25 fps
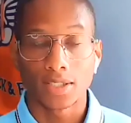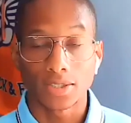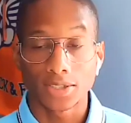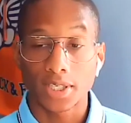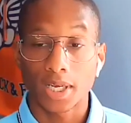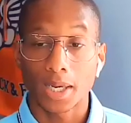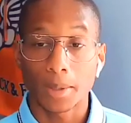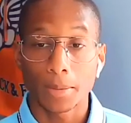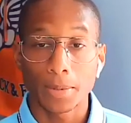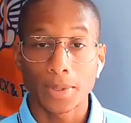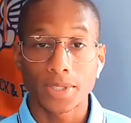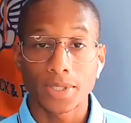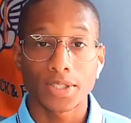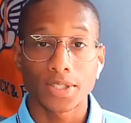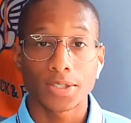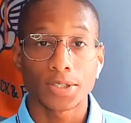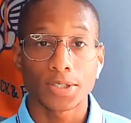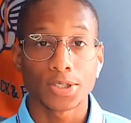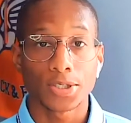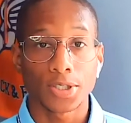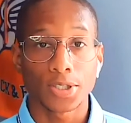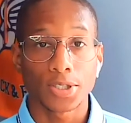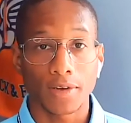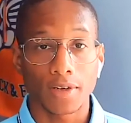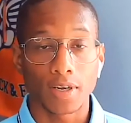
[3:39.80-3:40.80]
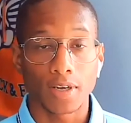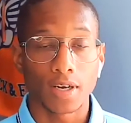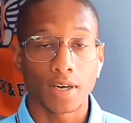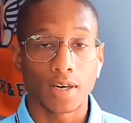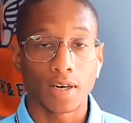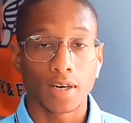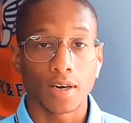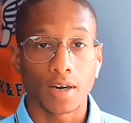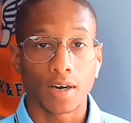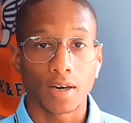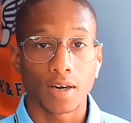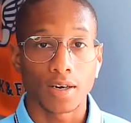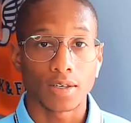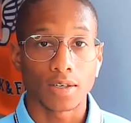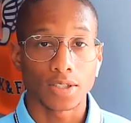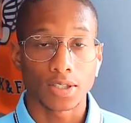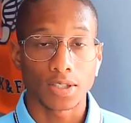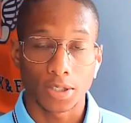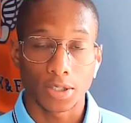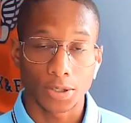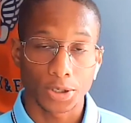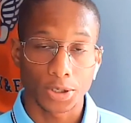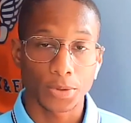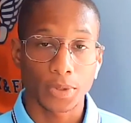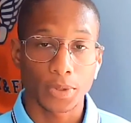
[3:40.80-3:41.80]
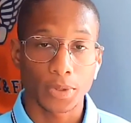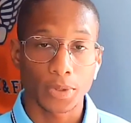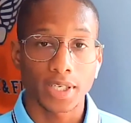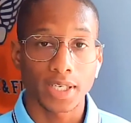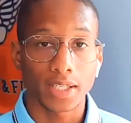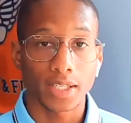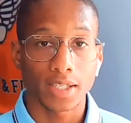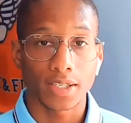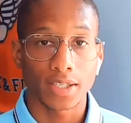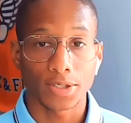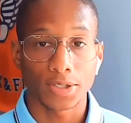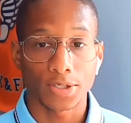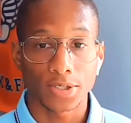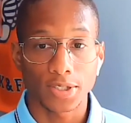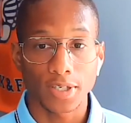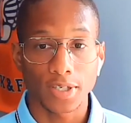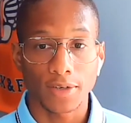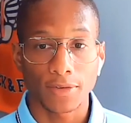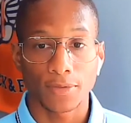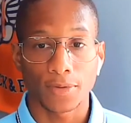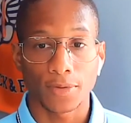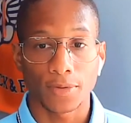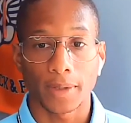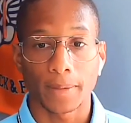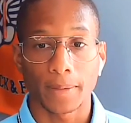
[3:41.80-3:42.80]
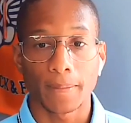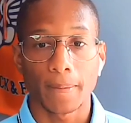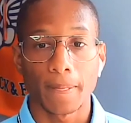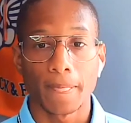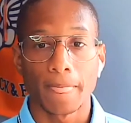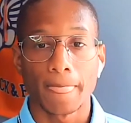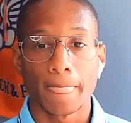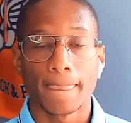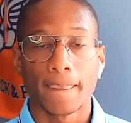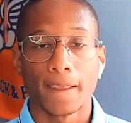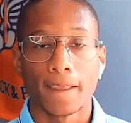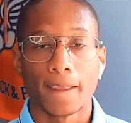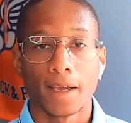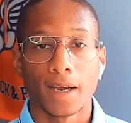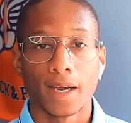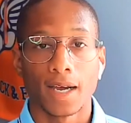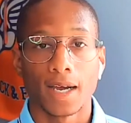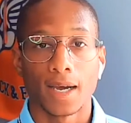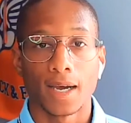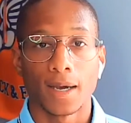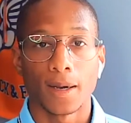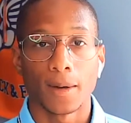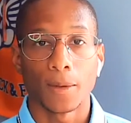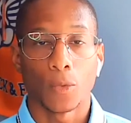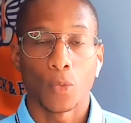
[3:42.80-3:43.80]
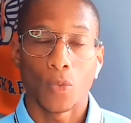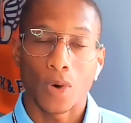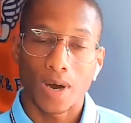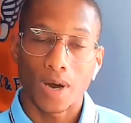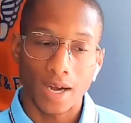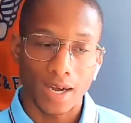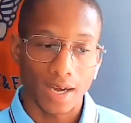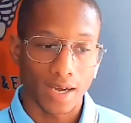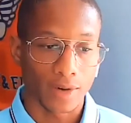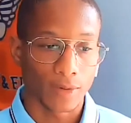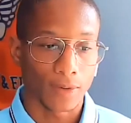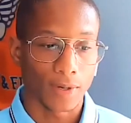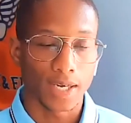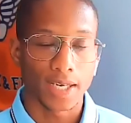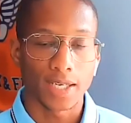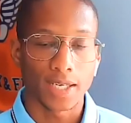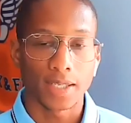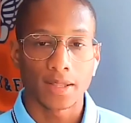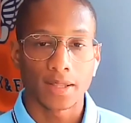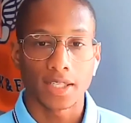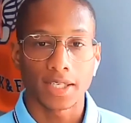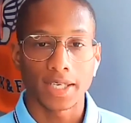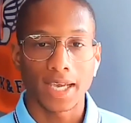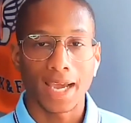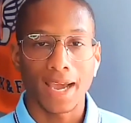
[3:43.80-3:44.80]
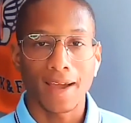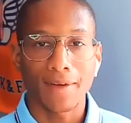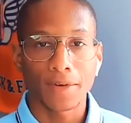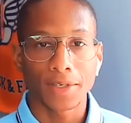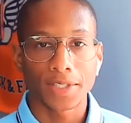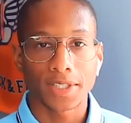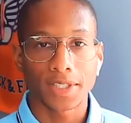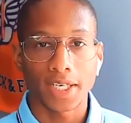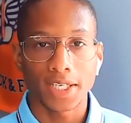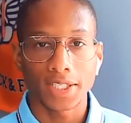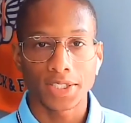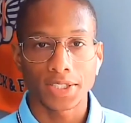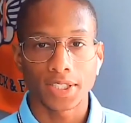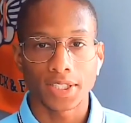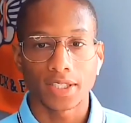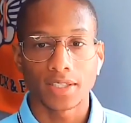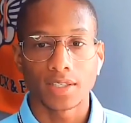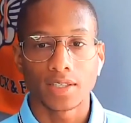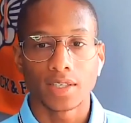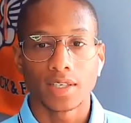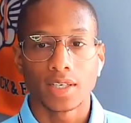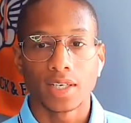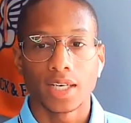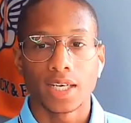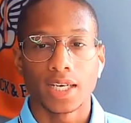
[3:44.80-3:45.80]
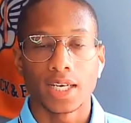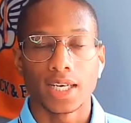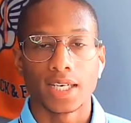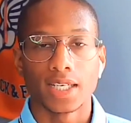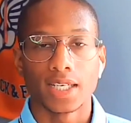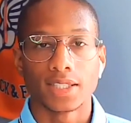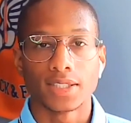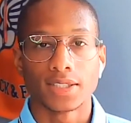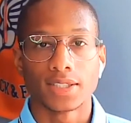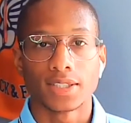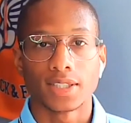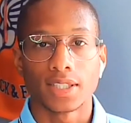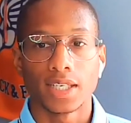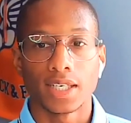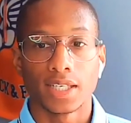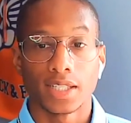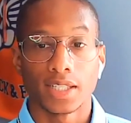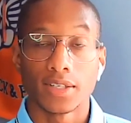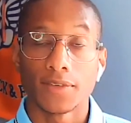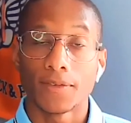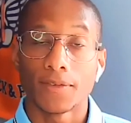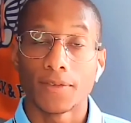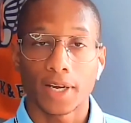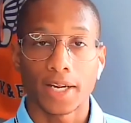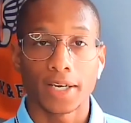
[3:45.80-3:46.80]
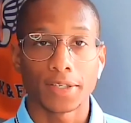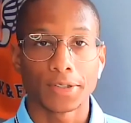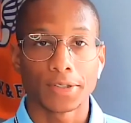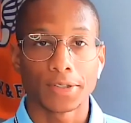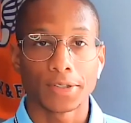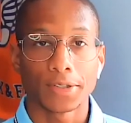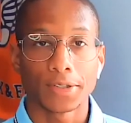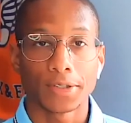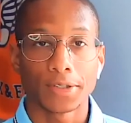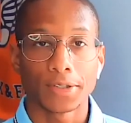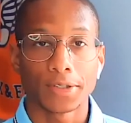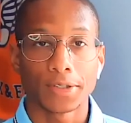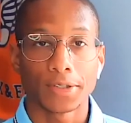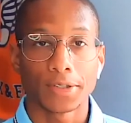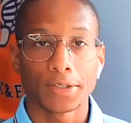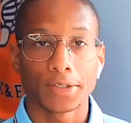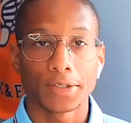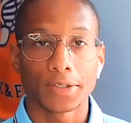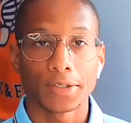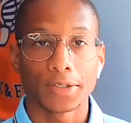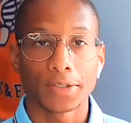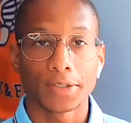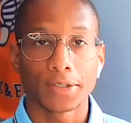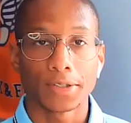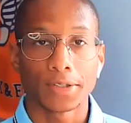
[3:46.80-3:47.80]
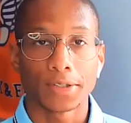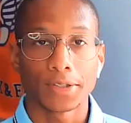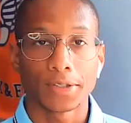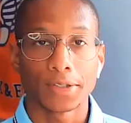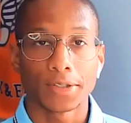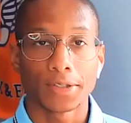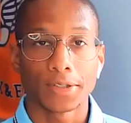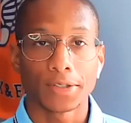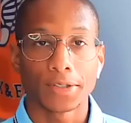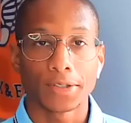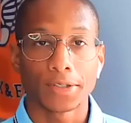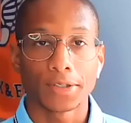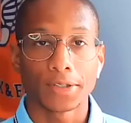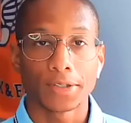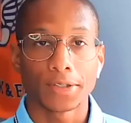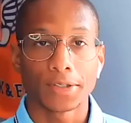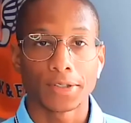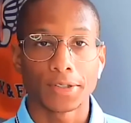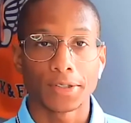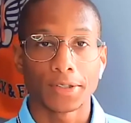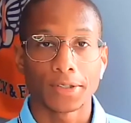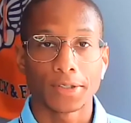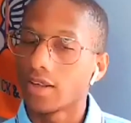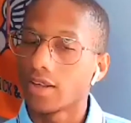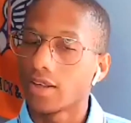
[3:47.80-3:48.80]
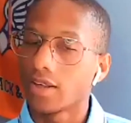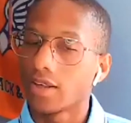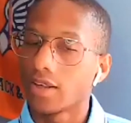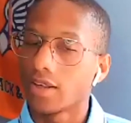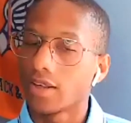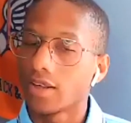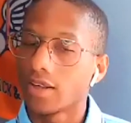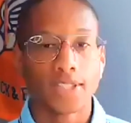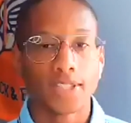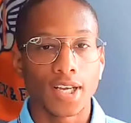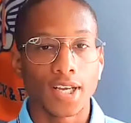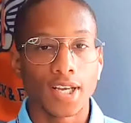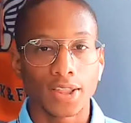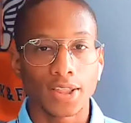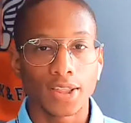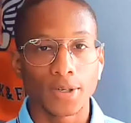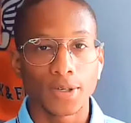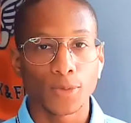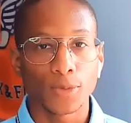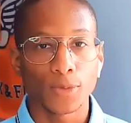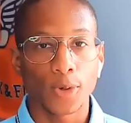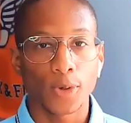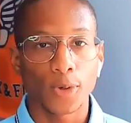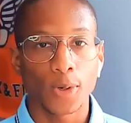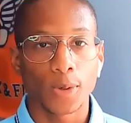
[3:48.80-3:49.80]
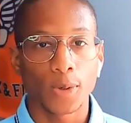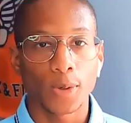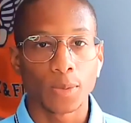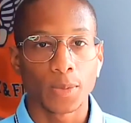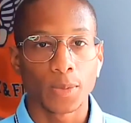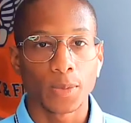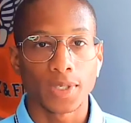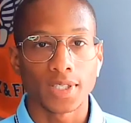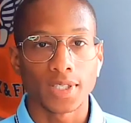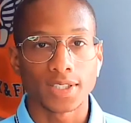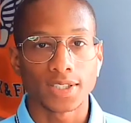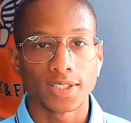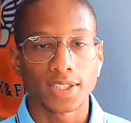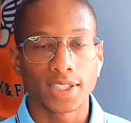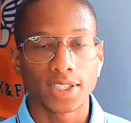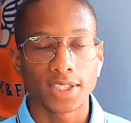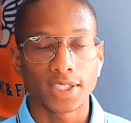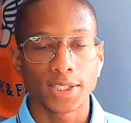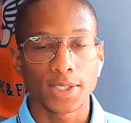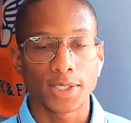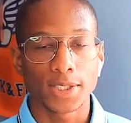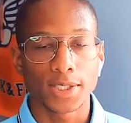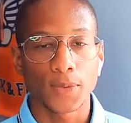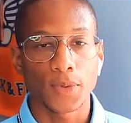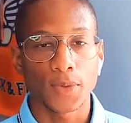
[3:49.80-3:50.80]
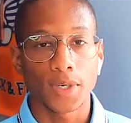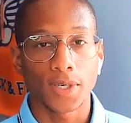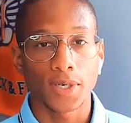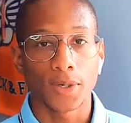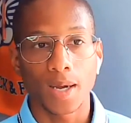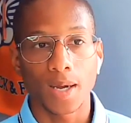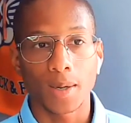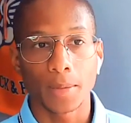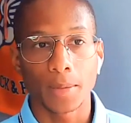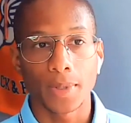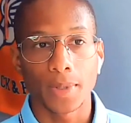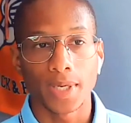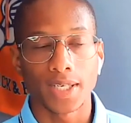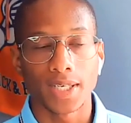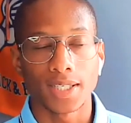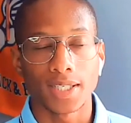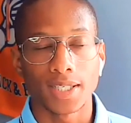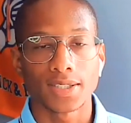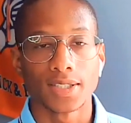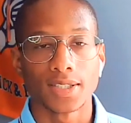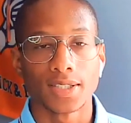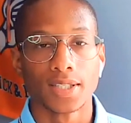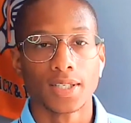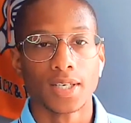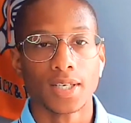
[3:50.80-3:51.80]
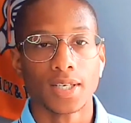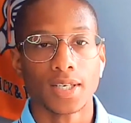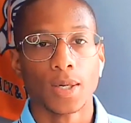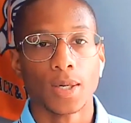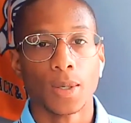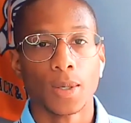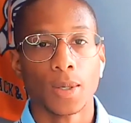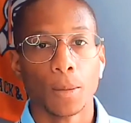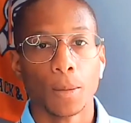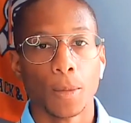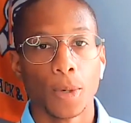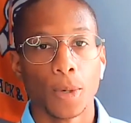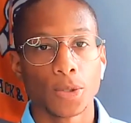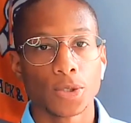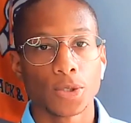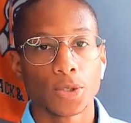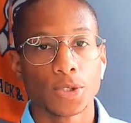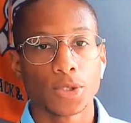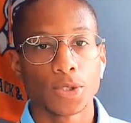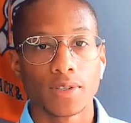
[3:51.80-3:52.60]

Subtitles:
These companies are shrinking and they're suffering. Why? Right? The average agent is in the financial service, actually a 61-year-old white male. Now, there's nothing wrong with being 61 or white, right?